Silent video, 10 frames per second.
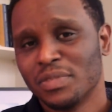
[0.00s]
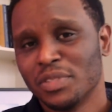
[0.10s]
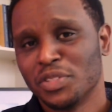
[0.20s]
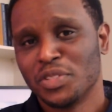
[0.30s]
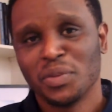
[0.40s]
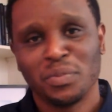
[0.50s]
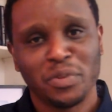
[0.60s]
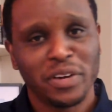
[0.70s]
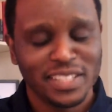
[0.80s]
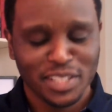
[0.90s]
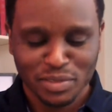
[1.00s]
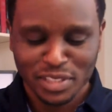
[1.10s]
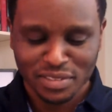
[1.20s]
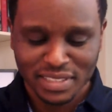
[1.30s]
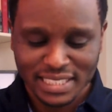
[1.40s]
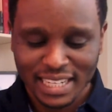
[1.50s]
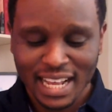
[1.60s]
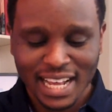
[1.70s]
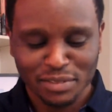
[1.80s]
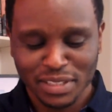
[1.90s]
We're so prayerless, we don't need
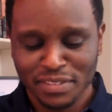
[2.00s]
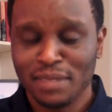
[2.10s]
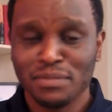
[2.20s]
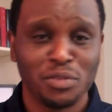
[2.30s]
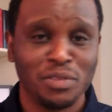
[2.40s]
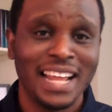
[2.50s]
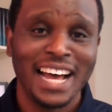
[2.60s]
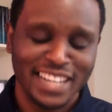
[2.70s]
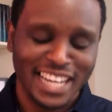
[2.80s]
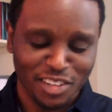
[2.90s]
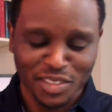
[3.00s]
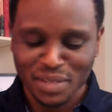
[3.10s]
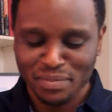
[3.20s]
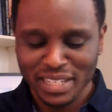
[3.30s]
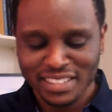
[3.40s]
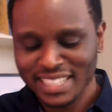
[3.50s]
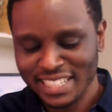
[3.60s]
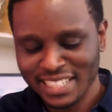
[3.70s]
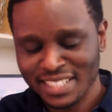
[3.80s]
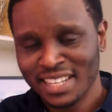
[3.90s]
God. We have come to rely on our own
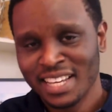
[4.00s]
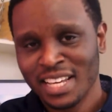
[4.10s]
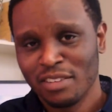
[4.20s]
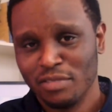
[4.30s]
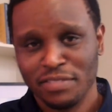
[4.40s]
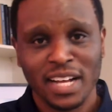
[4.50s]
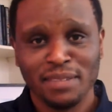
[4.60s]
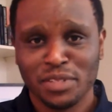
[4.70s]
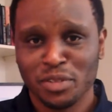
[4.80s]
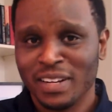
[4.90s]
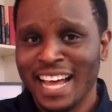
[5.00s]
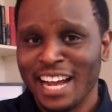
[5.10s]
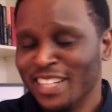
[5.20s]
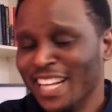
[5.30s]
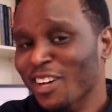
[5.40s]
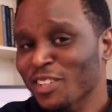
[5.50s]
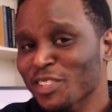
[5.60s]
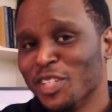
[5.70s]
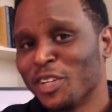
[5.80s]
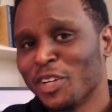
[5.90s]
abilities. We have come to rely on our own
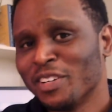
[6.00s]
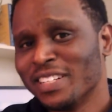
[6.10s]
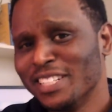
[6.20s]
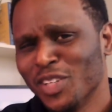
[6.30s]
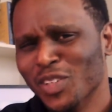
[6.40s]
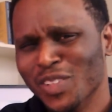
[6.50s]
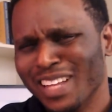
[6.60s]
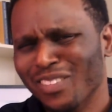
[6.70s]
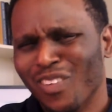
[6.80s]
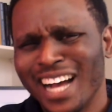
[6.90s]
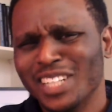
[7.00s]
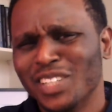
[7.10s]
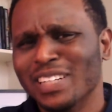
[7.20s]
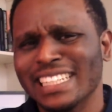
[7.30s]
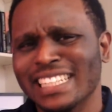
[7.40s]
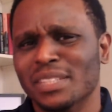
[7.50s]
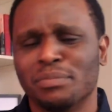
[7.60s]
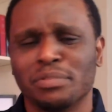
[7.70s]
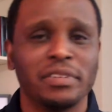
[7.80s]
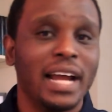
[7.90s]
security. So then why do we need to
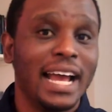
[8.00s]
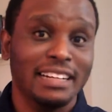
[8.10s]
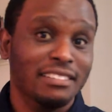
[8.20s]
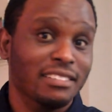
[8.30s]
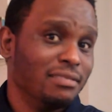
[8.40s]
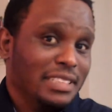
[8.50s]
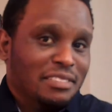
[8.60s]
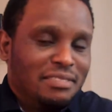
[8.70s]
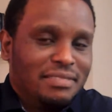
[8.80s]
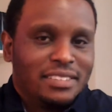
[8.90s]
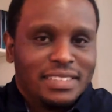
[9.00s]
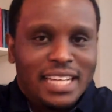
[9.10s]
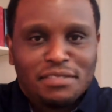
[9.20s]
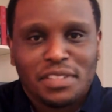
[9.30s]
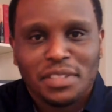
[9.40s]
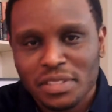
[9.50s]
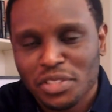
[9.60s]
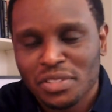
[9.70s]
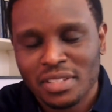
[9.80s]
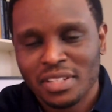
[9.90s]
pray? No, we don't have to.
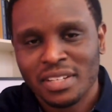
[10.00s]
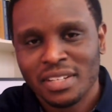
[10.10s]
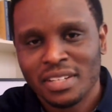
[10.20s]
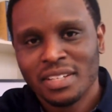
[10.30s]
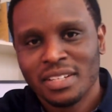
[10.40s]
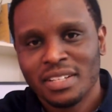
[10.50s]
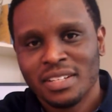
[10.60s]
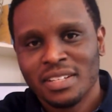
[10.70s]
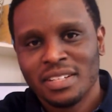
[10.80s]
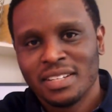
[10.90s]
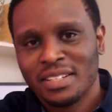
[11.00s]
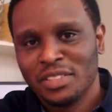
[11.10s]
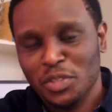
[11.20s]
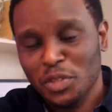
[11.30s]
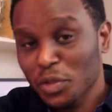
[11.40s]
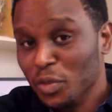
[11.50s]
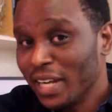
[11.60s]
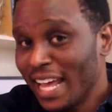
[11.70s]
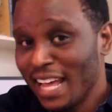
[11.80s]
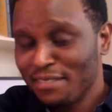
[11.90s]
Just do what
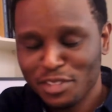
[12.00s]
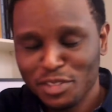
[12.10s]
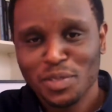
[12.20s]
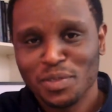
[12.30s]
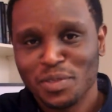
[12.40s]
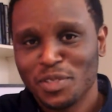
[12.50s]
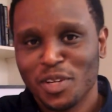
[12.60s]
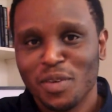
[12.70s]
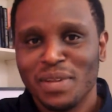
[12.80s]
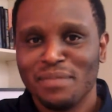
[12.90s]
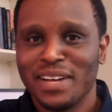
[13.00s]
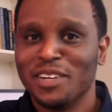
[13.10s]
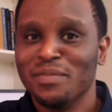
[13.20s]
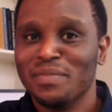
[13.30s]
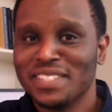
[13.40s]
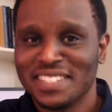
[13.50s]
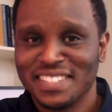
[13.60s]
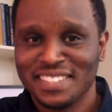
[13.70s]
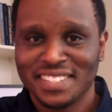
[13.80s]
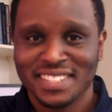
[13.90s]
I have to do. Just go about my own
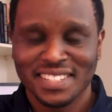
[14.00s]
business.